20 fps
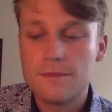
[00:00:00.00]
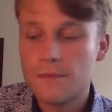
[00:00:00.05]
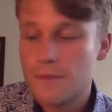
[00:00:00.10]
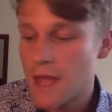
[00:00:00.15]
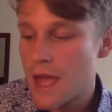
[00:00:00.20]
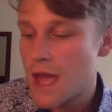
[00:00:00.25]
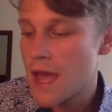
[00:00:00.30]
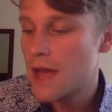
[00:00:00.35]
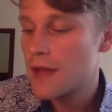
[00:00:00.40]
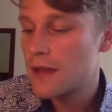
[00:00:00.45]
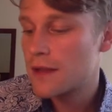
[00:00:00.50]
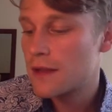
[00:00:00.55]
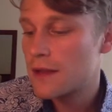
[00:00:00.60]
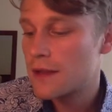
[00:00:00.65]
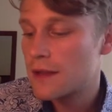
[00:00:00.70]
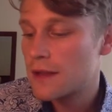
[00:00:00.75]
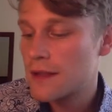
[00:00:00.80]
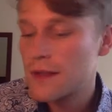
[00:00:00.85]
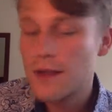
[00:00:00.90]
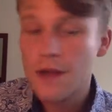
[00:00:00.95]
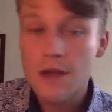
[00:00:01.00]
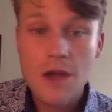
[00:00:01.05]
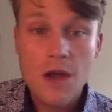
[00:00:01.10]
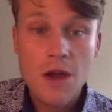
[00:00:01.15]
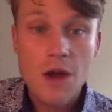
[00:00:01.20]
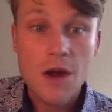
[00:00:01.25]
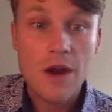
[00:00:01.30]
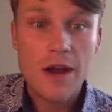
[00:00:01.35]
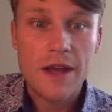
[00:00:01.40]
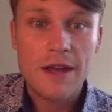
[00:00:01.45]
Yeah.
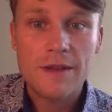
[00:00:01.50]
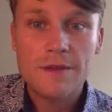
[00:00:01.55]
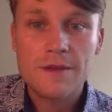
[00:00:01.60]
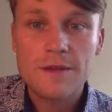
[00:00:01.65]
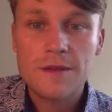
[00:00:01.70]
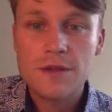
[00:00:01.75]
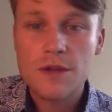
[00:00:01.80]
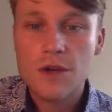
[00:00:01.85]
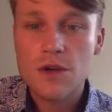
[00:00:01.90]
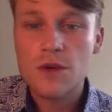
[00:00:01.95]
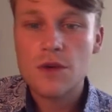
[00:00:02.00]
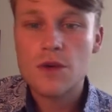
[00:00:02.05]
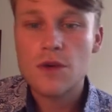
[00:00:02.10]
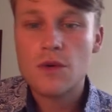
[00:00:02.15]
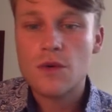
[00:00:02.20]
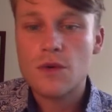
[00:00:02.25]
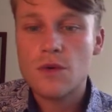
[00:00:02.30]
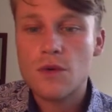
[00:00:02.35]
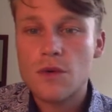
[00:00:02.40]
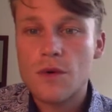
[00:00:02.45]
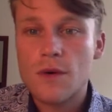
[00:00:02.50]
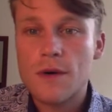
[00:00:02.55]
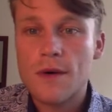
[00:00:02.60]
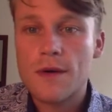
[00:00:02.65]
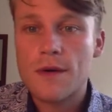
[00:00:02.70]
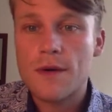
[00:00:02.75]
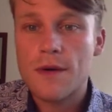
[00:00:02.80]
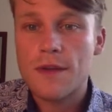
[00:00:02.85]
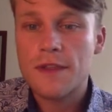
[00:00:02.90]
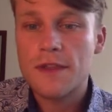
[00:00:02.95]
All right. So
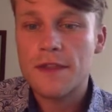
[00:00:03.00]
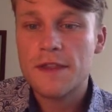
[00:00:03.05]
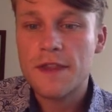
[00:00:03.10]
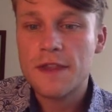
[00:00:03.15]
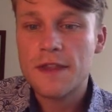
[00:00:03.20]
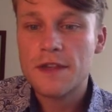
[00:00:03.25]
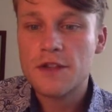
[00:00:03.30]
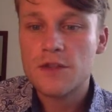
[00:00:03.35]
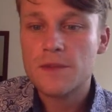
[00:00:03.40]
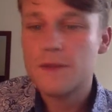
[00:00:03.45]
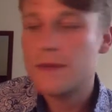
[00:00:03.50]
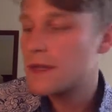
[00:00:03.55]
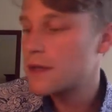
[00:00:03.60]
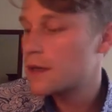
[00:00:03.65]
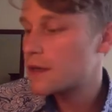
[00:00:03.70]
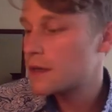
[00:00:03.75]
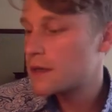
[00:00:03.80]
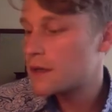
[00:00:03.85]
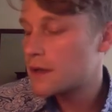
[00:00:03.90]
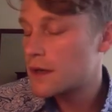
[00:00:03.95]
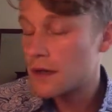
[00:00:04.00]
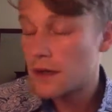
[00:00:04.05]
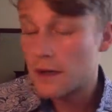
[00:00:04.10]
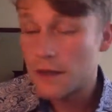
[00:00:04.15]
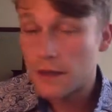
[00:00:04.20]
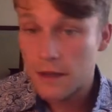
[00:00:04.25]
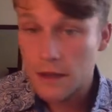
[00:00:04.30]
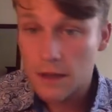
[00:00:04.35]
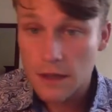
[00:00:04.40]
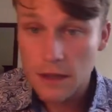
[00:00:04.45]
I think that should be good
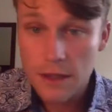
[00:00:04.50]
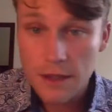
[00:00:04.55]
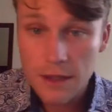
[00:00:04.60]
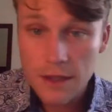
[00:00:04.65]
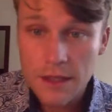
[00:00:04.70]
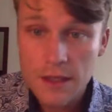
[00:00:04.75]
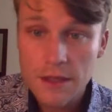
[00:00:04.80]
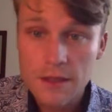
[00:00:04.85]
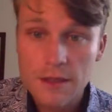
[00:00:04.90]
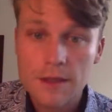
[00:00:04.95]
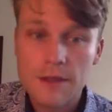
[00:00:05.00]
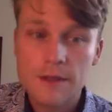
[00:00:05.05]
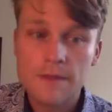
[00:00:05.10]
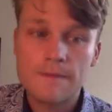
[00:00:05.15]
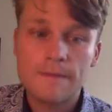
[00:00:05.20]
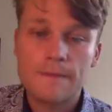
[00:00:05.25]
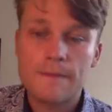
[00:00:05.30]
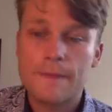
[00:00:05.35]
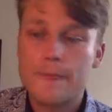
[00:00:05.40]
on audience.